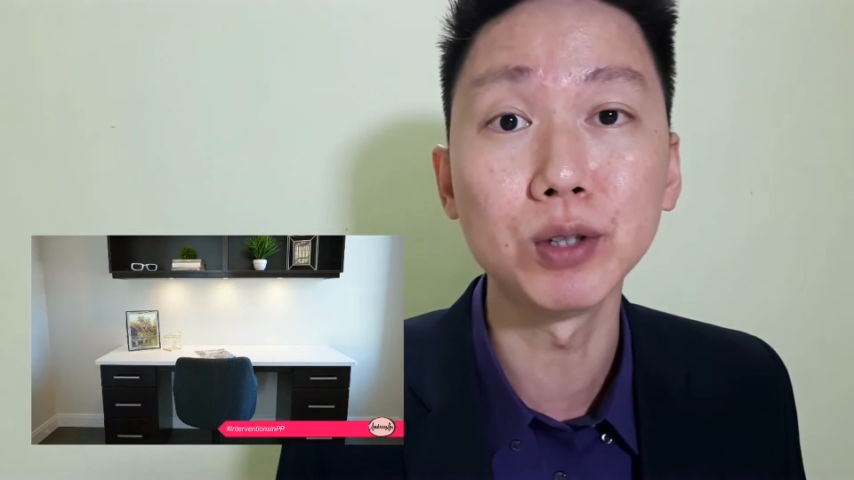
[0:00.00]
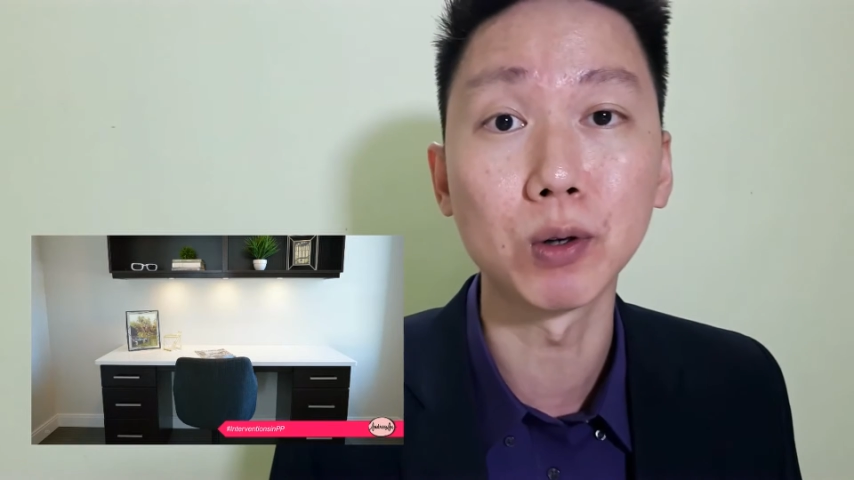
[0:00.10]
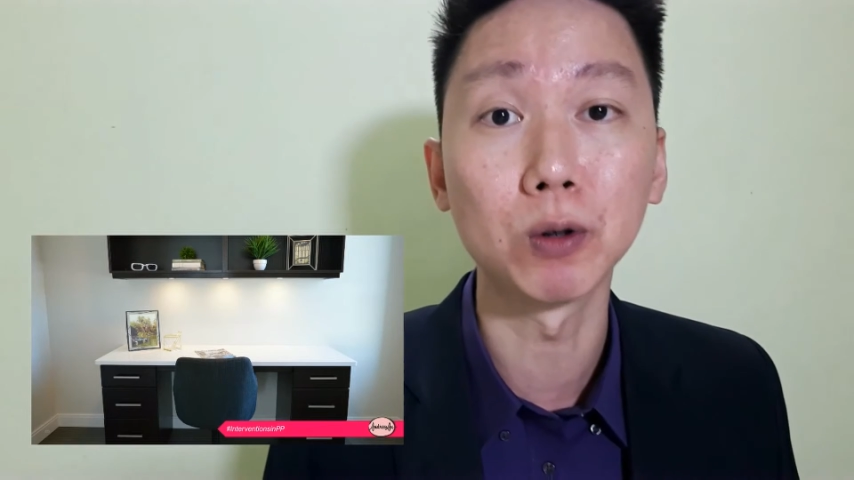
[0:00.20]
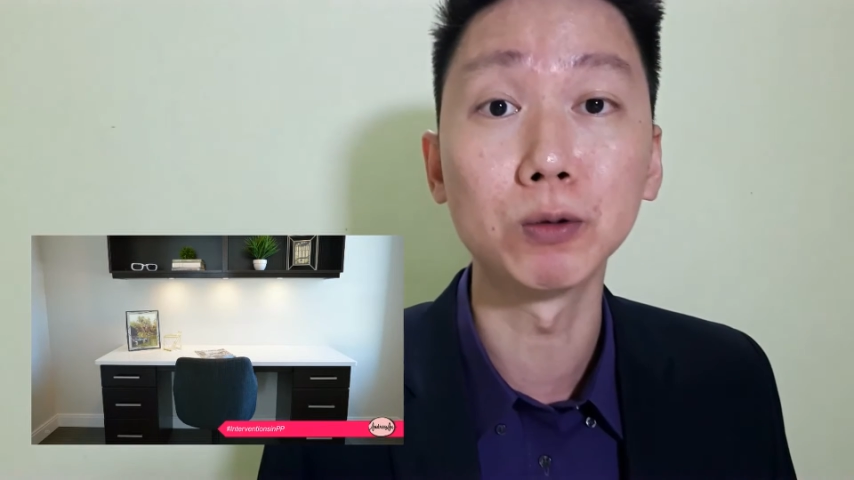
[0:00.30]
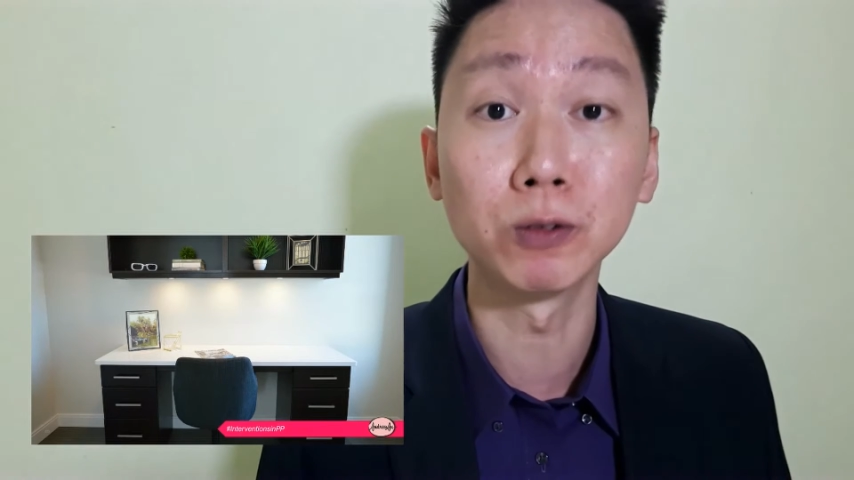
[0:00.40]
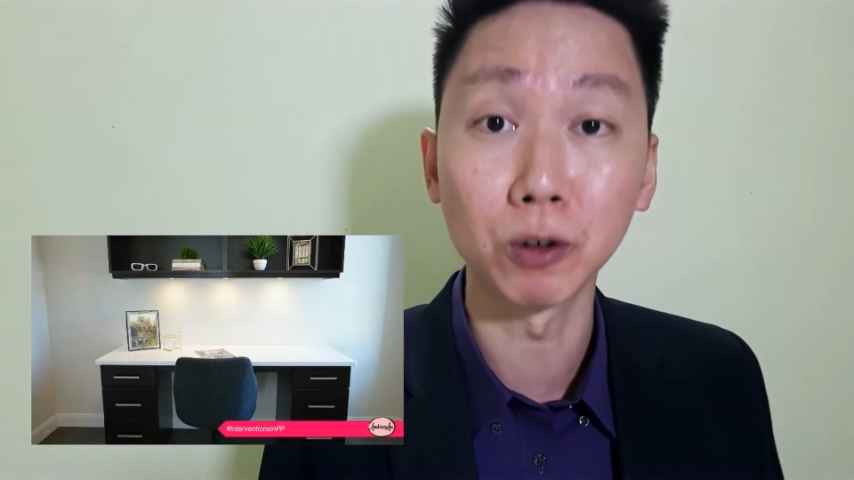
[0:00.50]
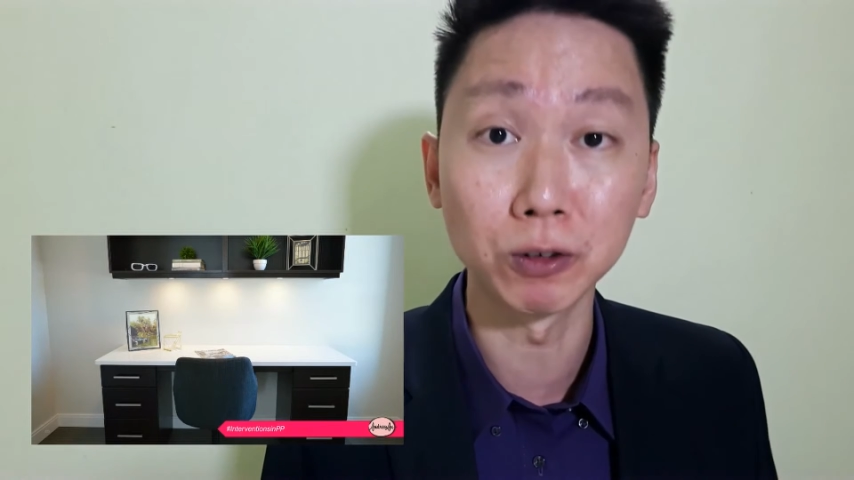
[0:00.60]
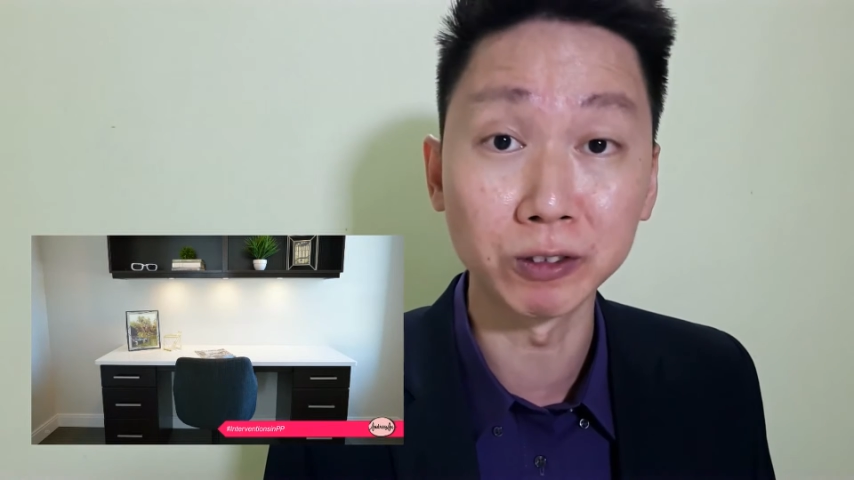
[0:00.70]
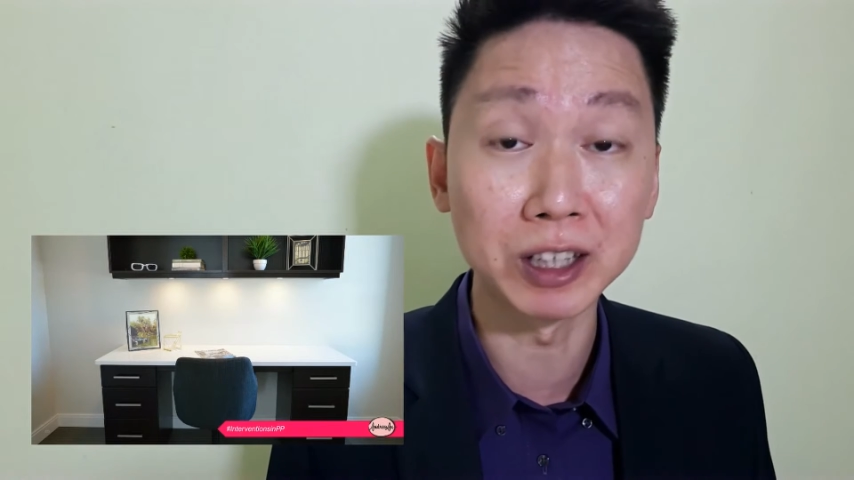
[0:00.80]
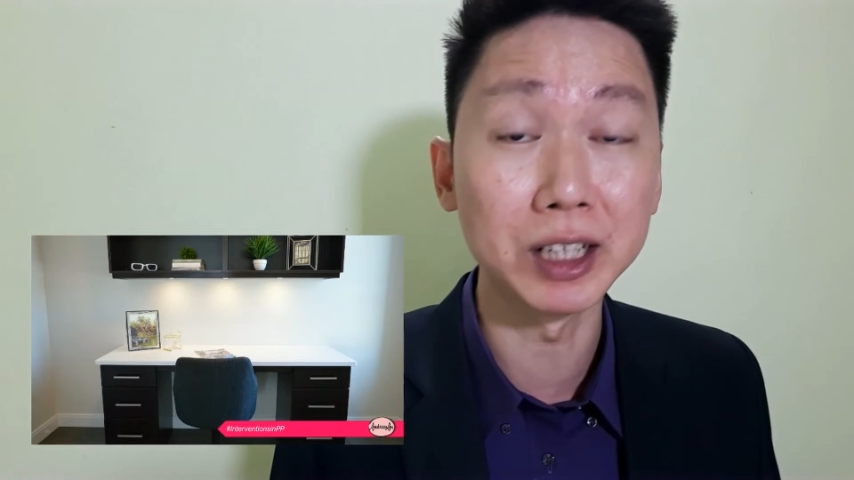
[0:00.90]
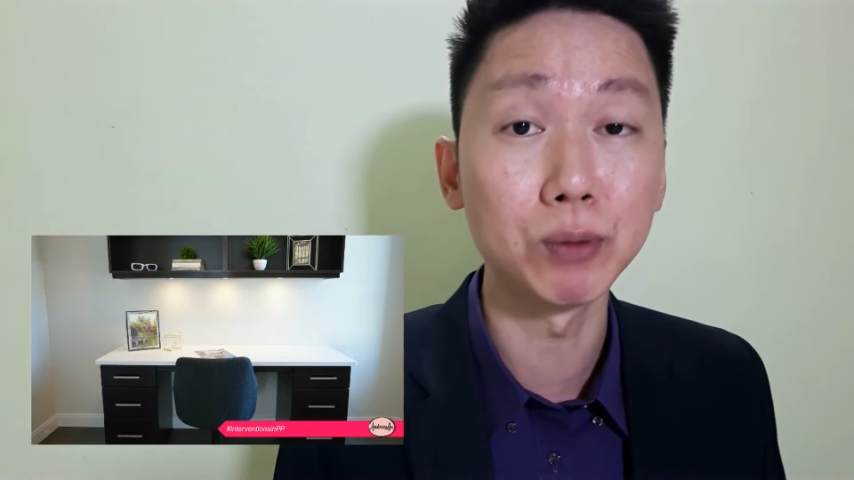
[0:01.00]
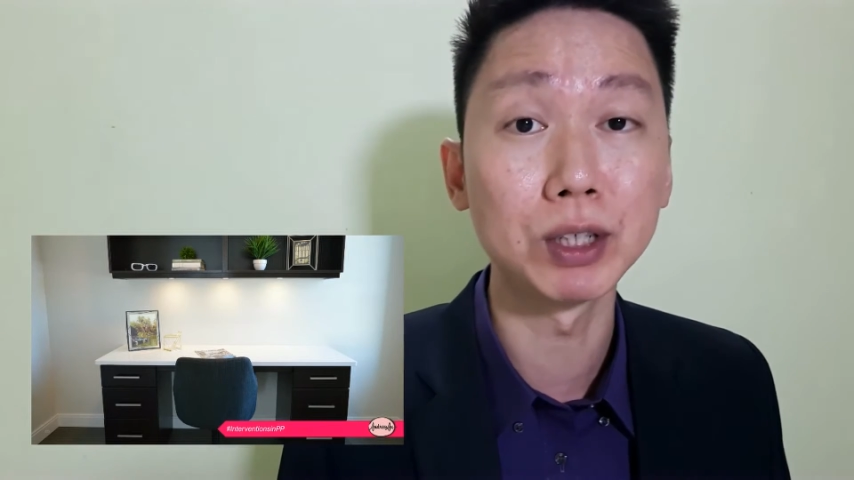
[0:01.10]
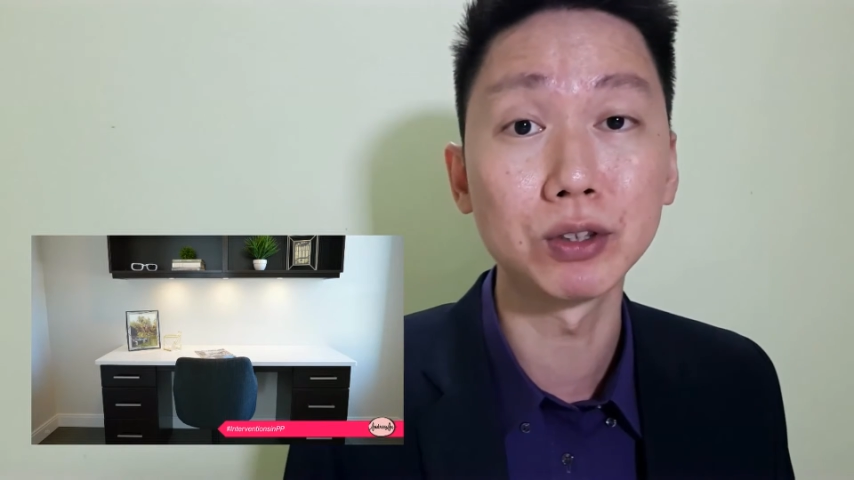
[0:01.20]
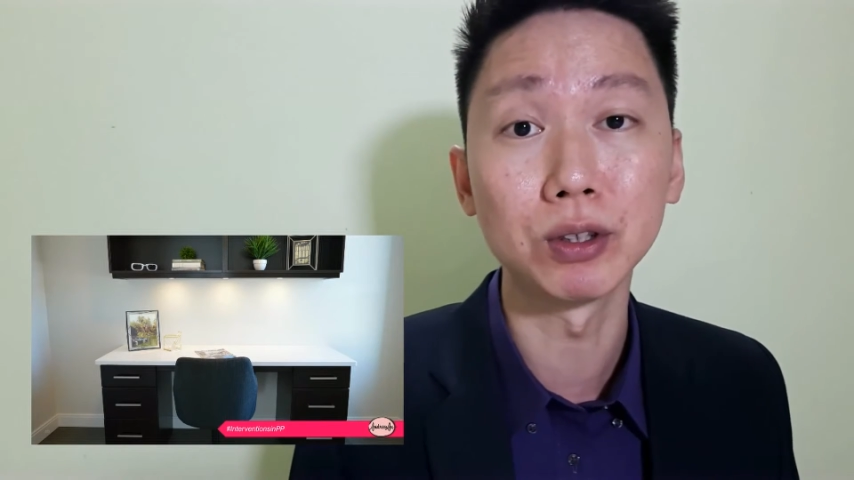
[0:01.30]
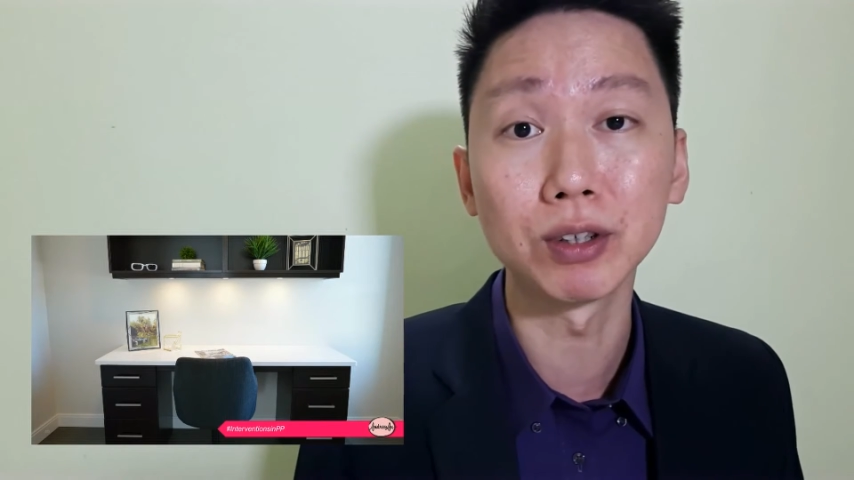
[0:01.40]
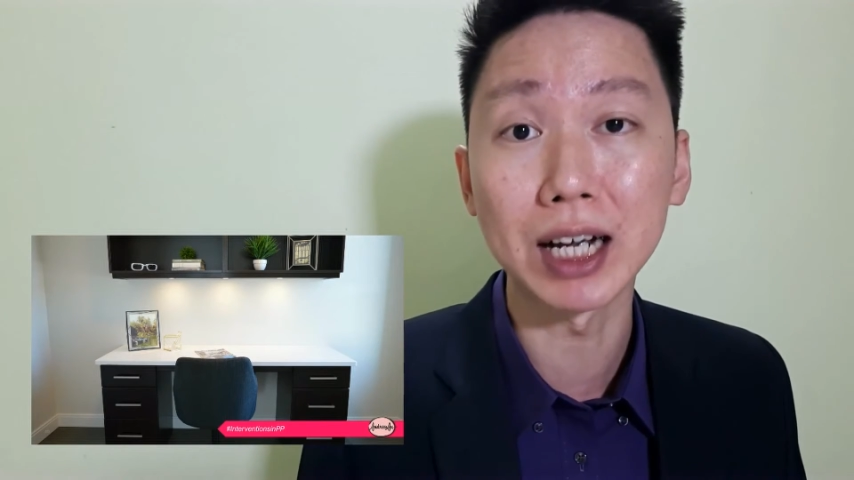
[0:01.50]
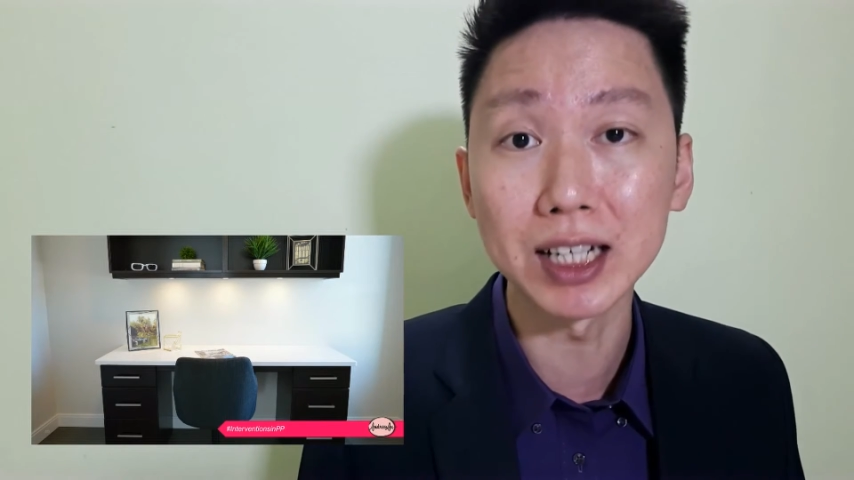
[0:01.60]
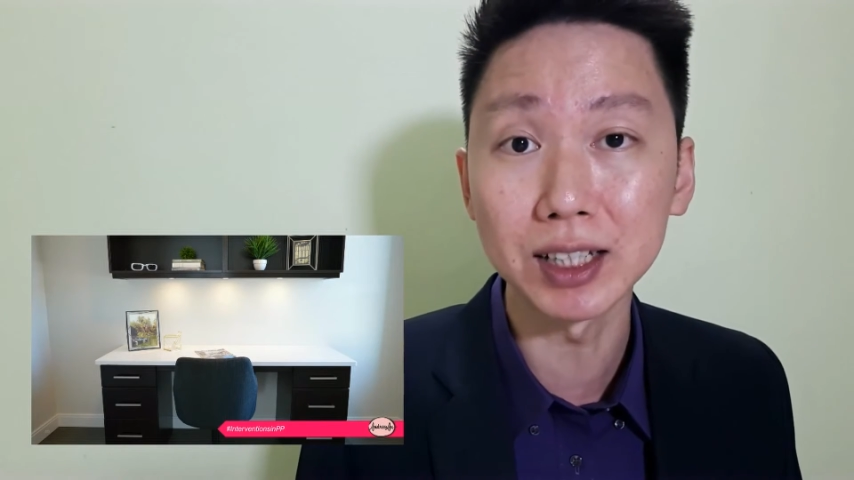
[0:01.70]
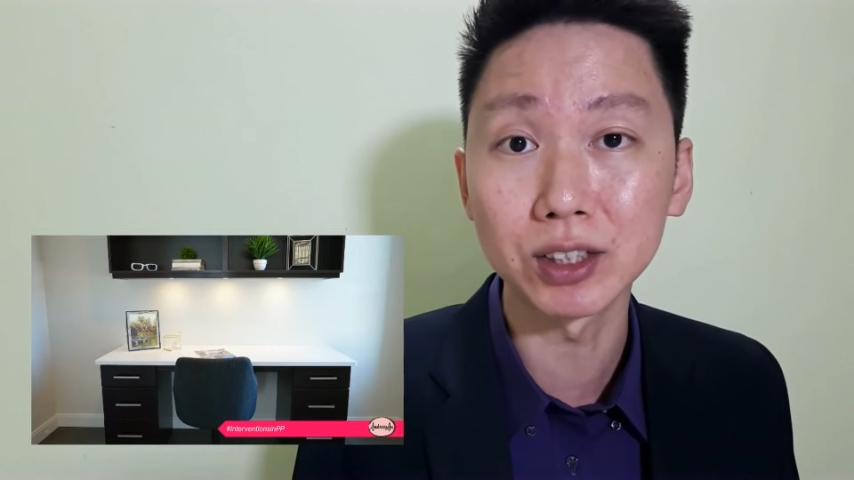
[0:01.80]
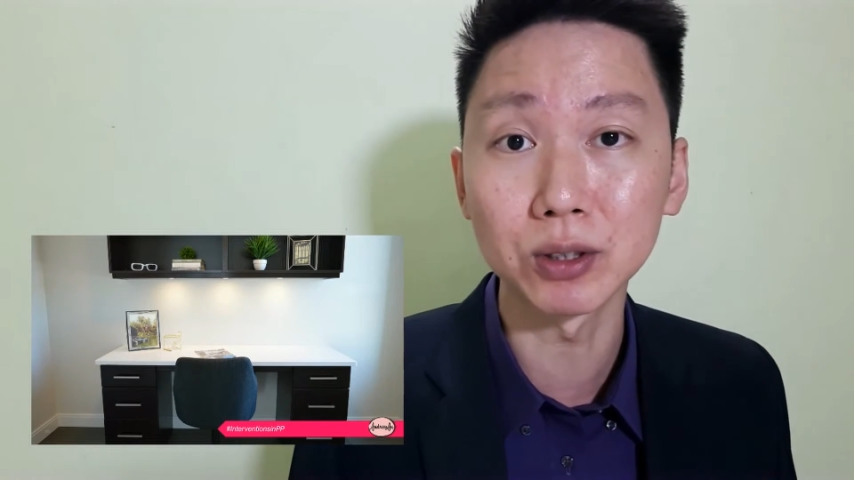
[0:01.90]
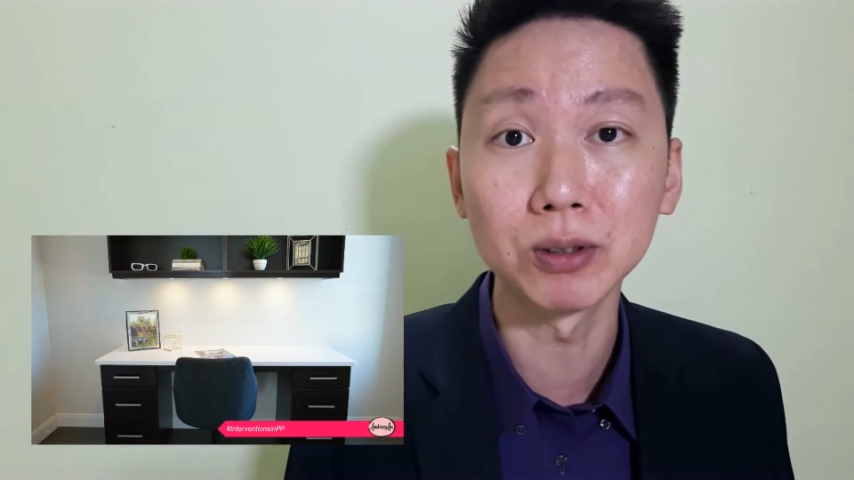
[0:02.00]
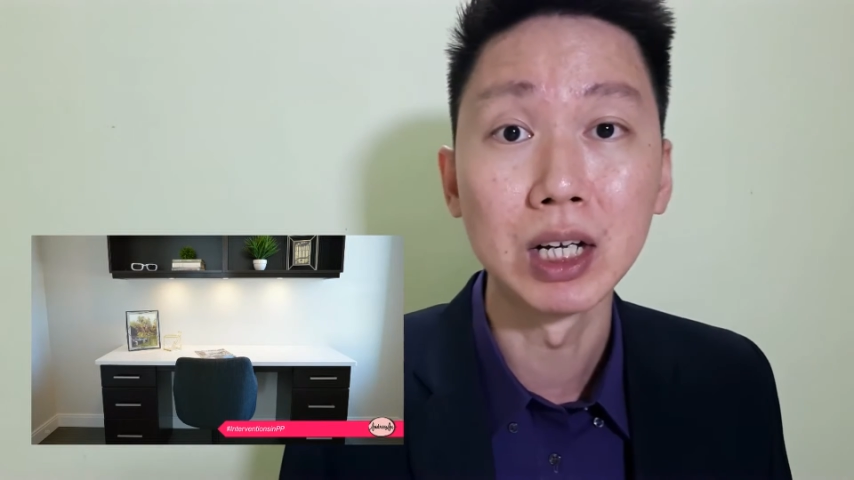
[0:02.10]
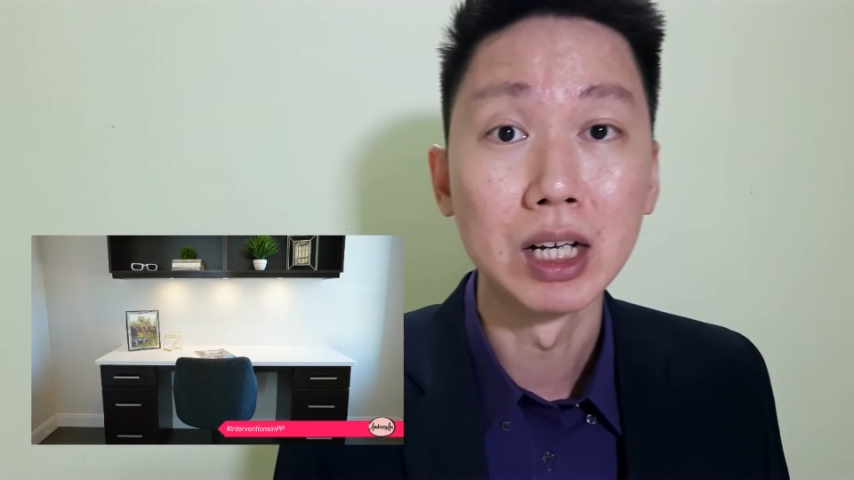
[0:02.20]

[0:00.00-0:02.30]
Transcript: you already want to look at it, so